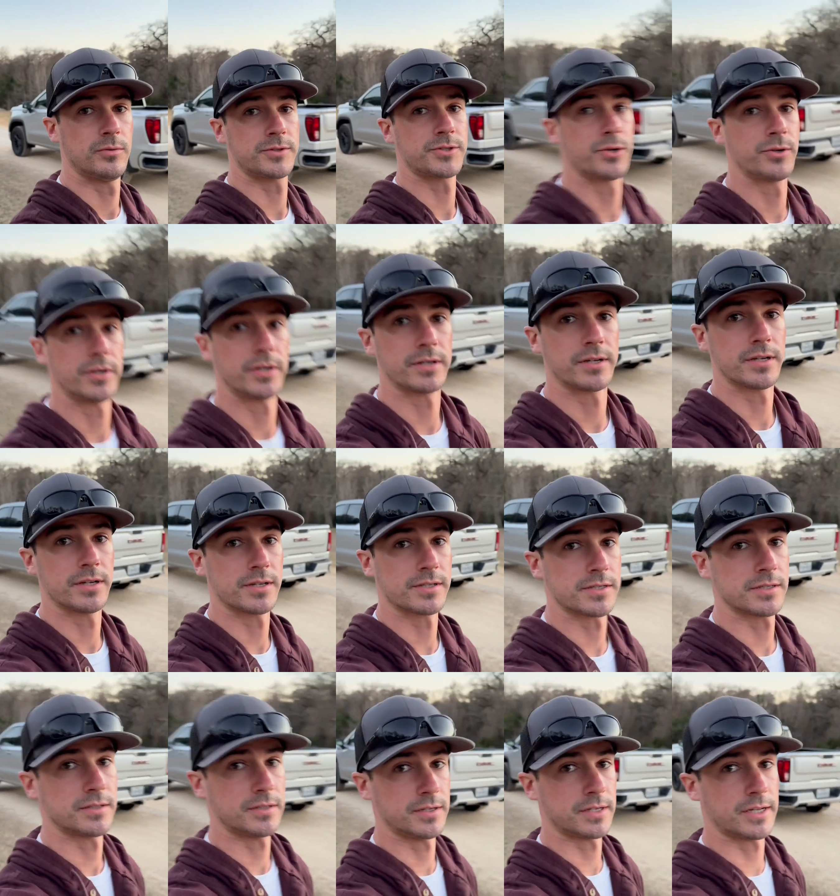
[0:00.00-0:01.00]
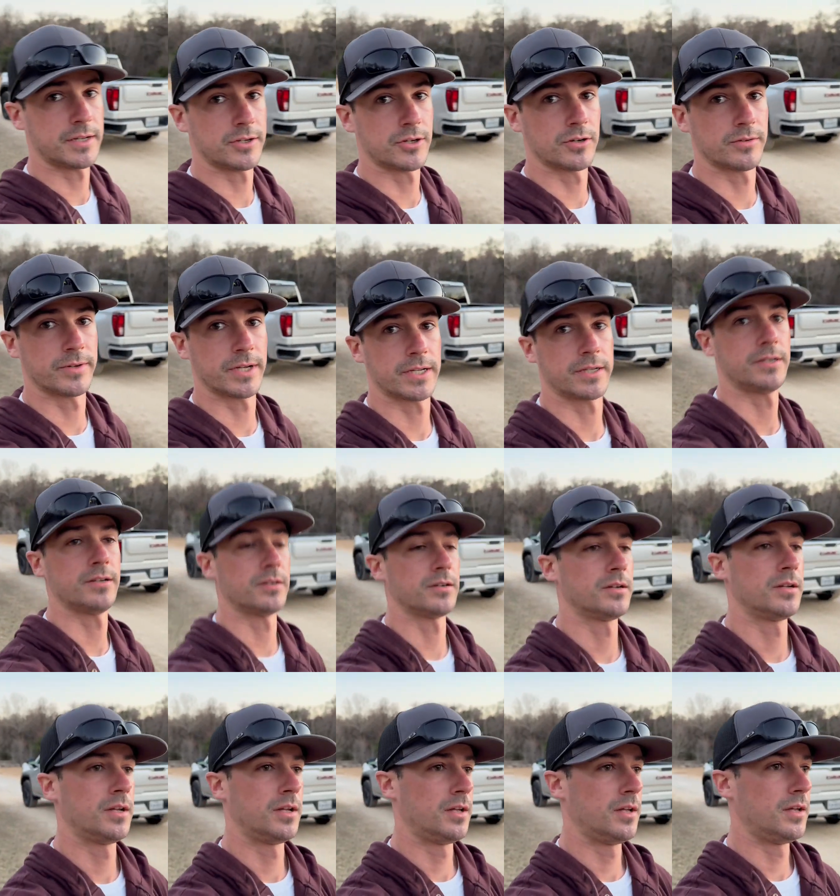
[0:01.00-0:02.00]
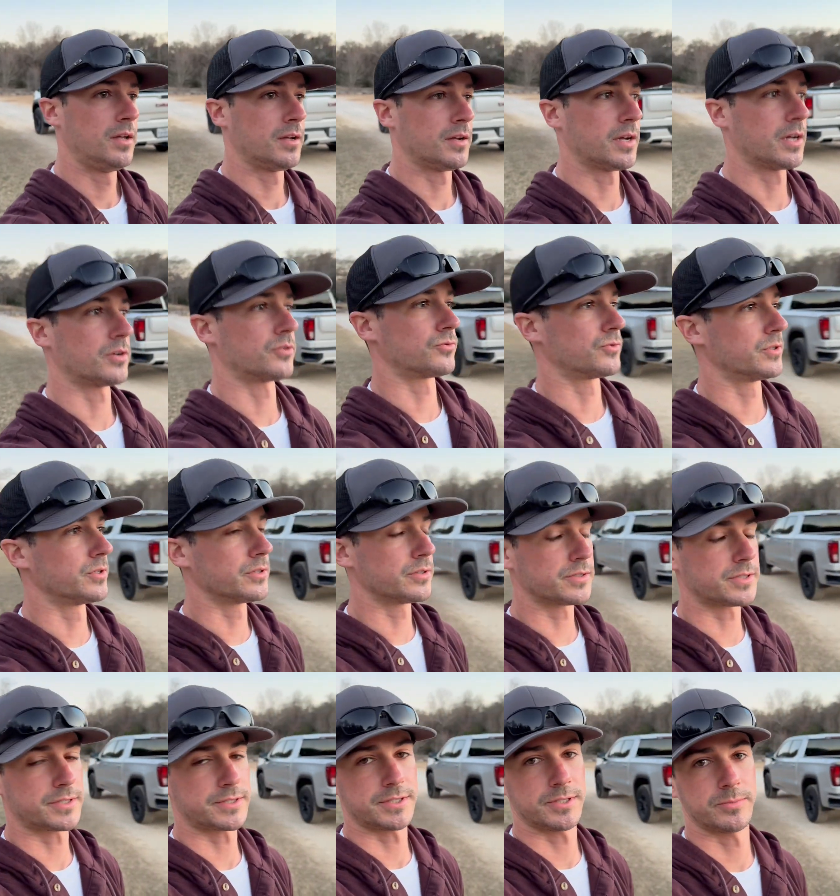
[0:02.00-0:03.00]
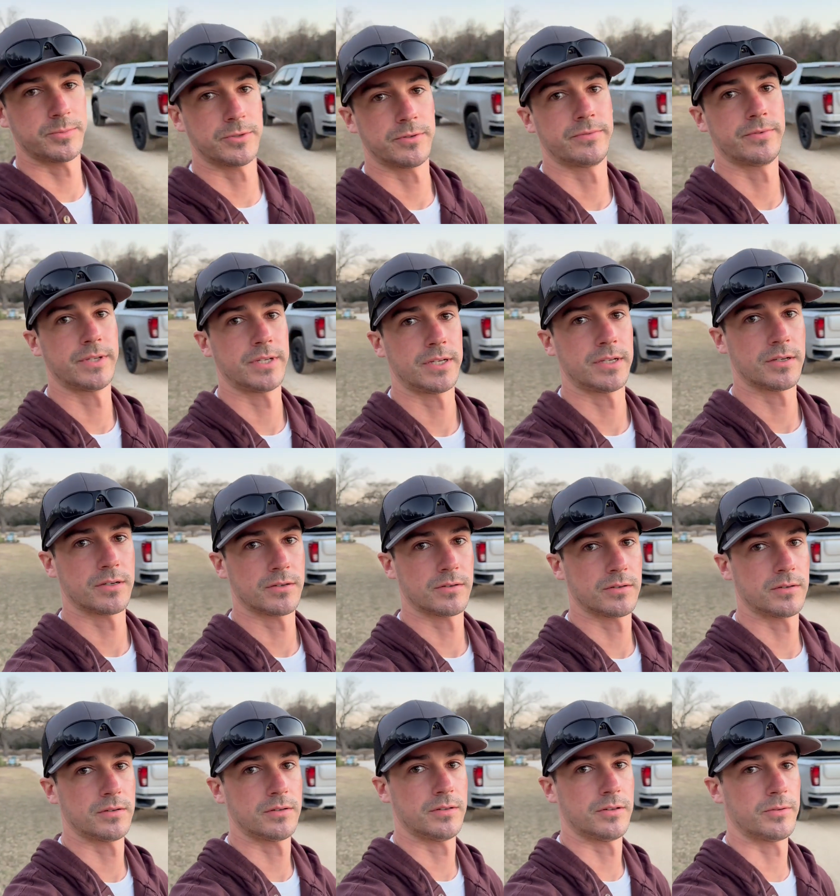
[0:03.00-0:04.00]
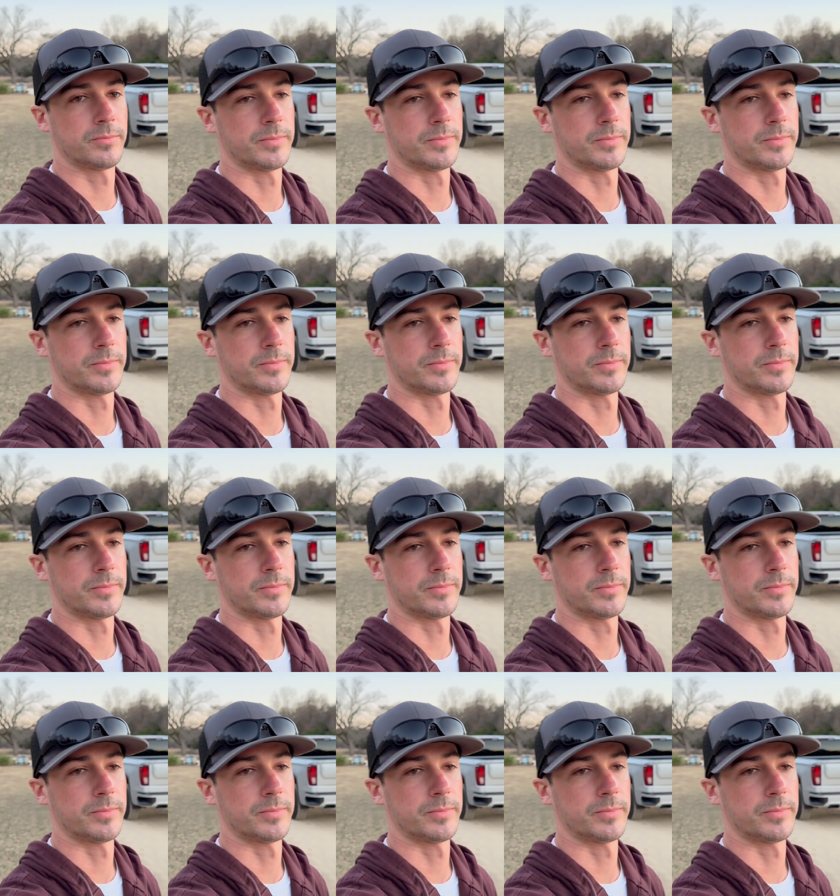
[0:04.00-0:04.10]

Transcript: What's going on, guys? Nikki Kovac here. Got a real simple video that'll